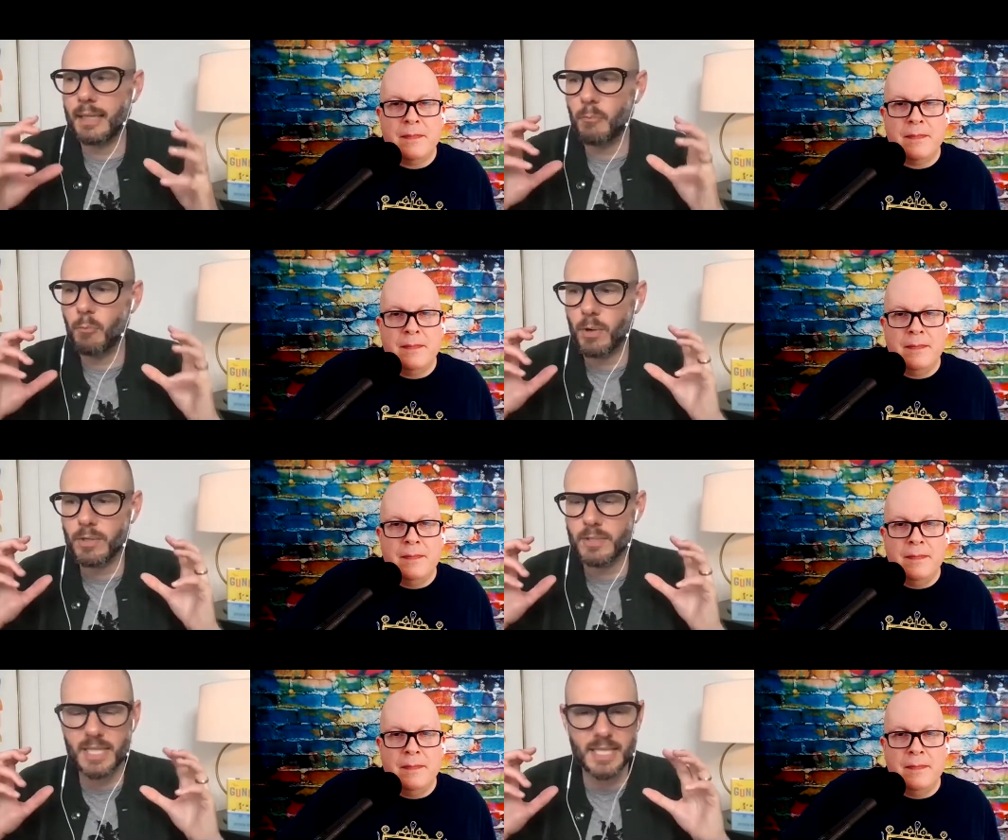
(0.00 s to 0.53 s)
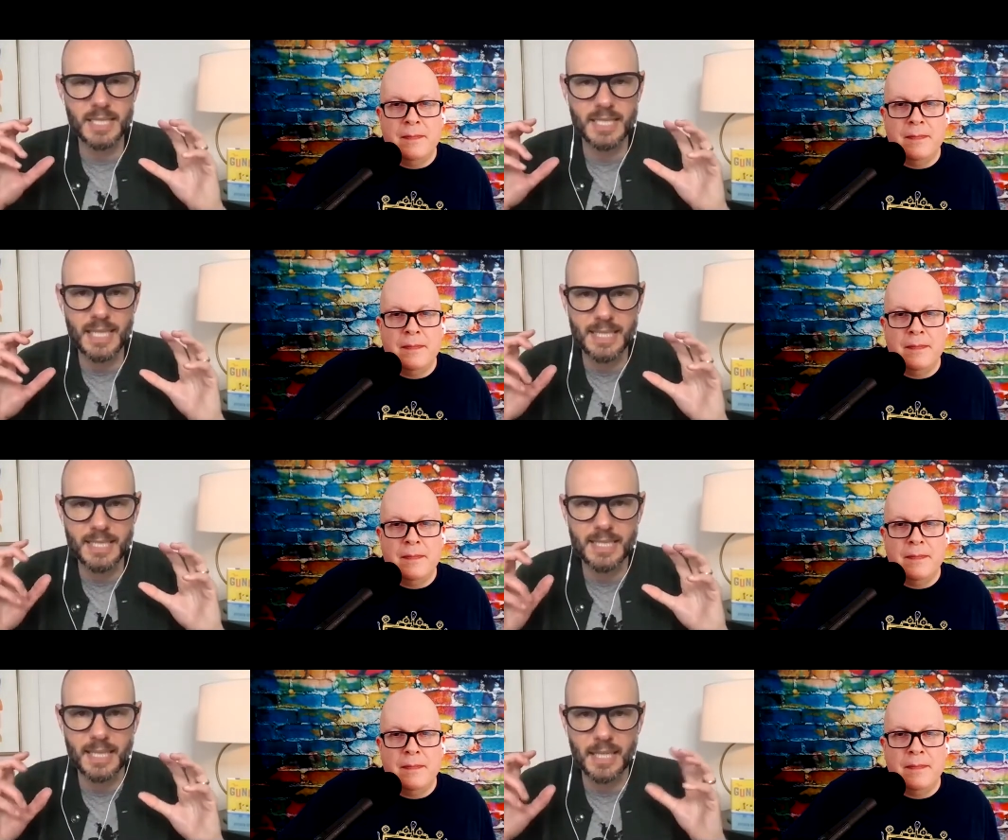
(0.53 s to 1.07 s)
Speaker 1: the words
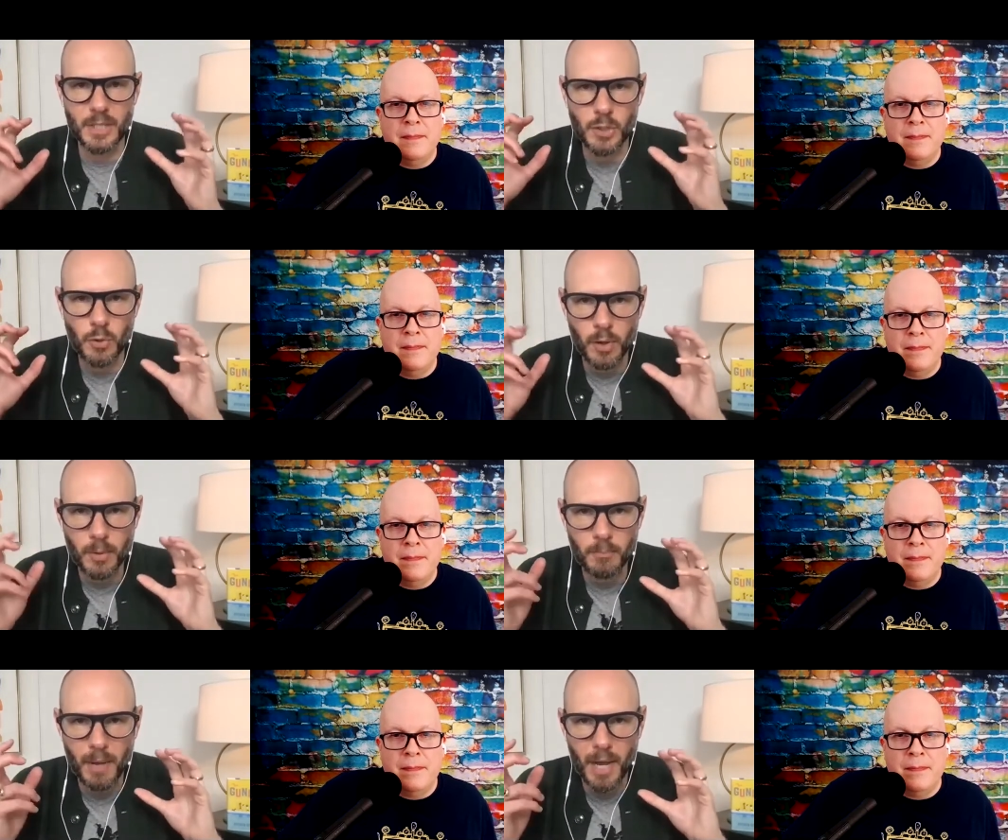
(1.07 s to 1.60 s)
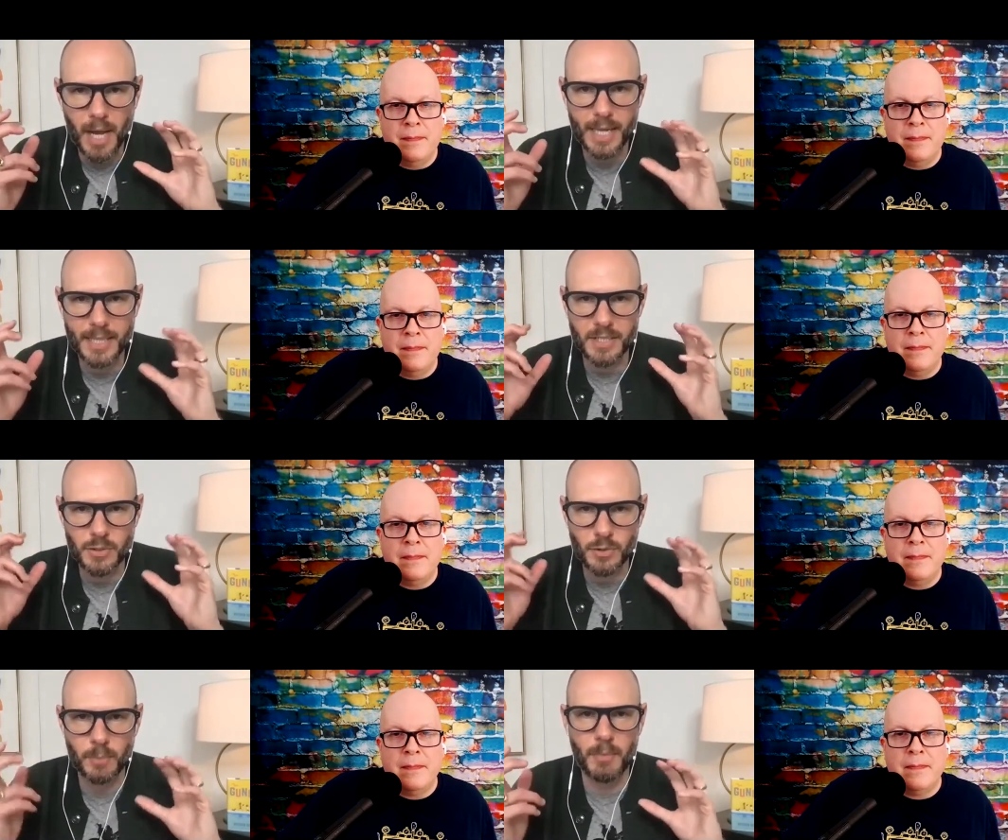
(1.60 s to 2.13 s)
exist in your
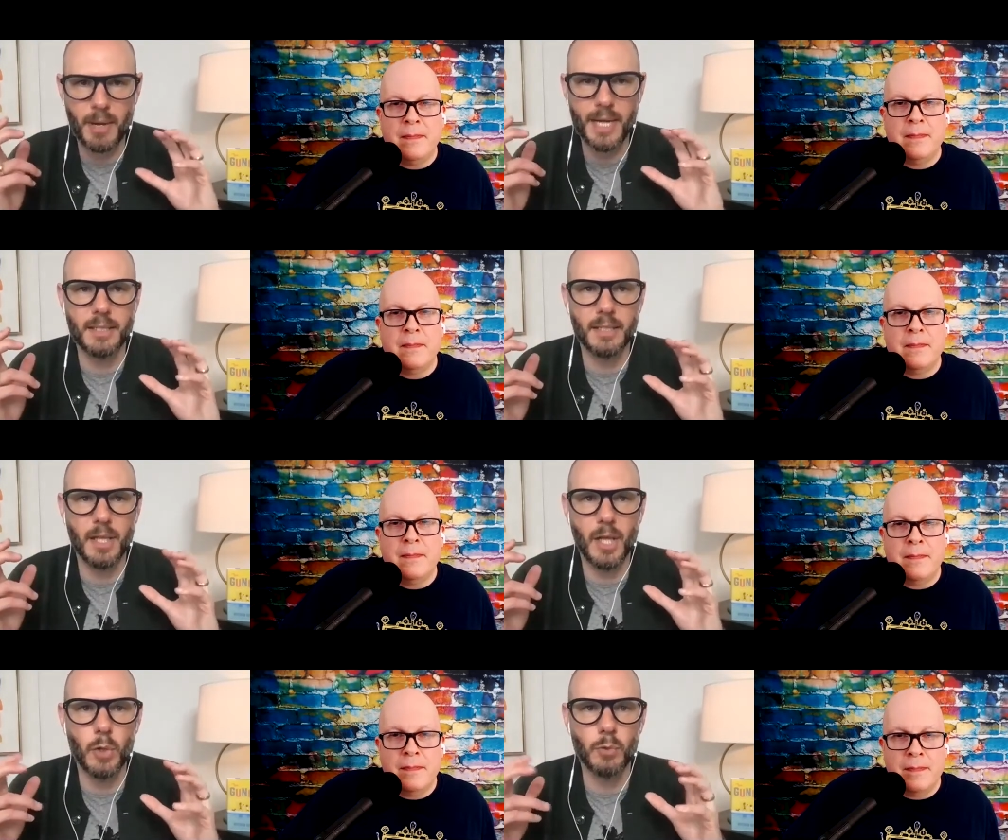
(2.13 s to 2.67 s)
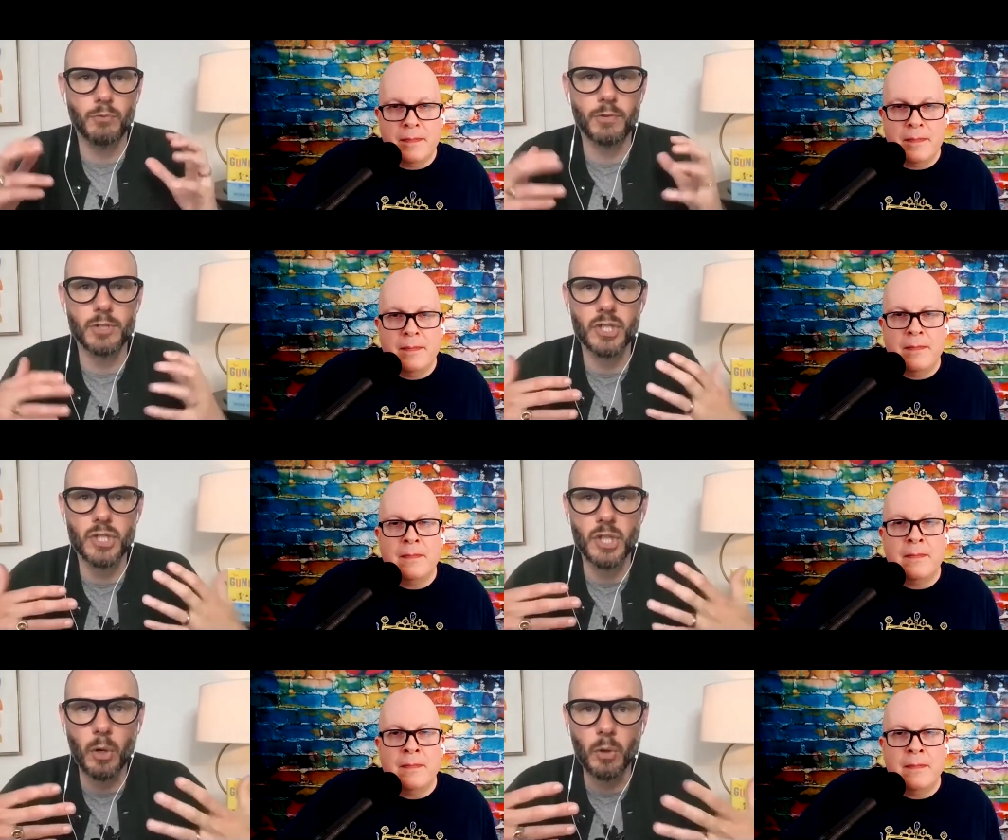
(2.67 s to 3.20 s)
mind in your mind alone for
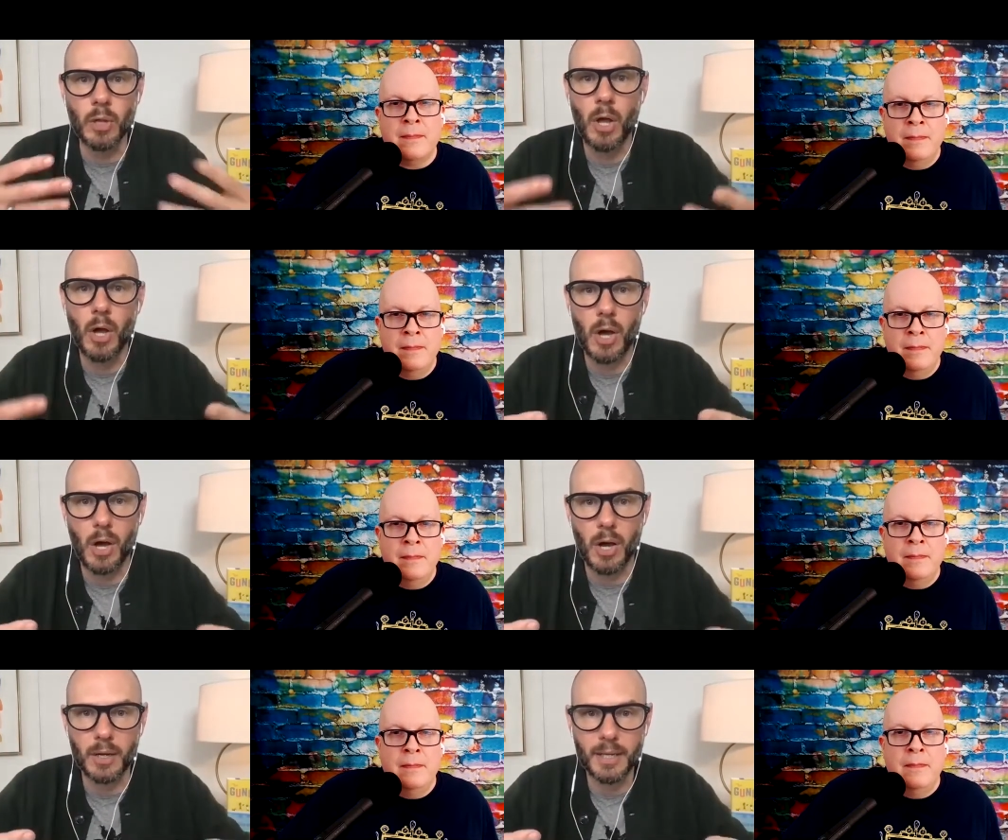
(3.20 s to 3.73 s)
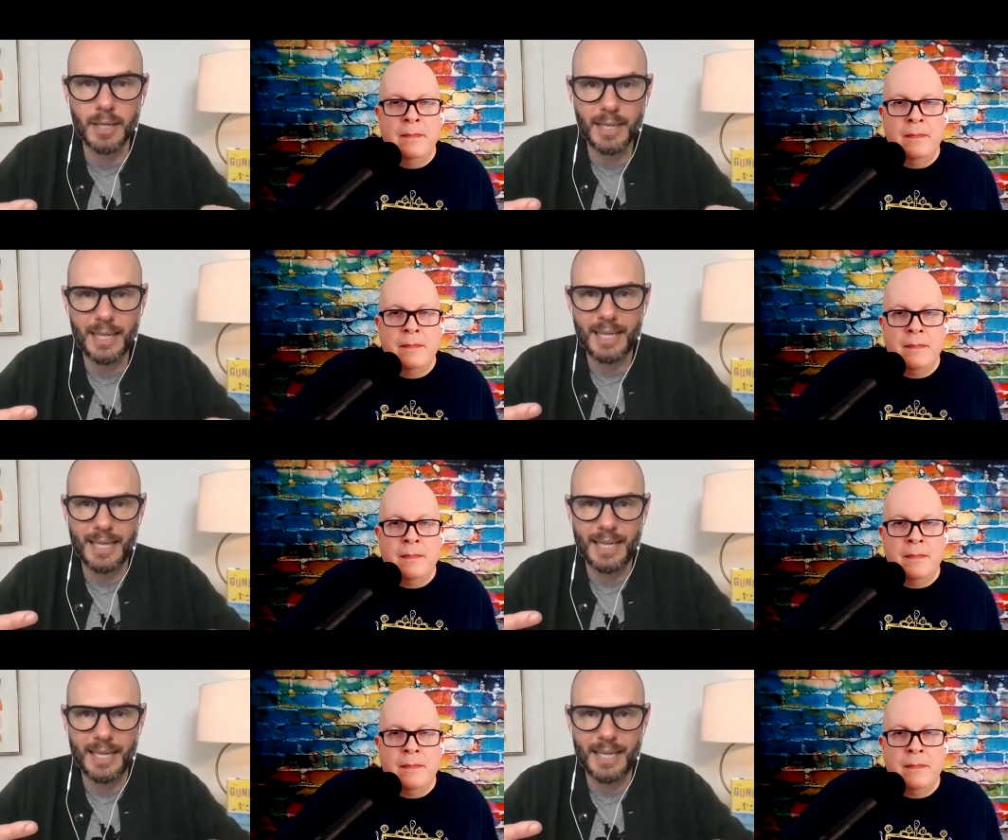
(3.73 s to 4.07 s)
so long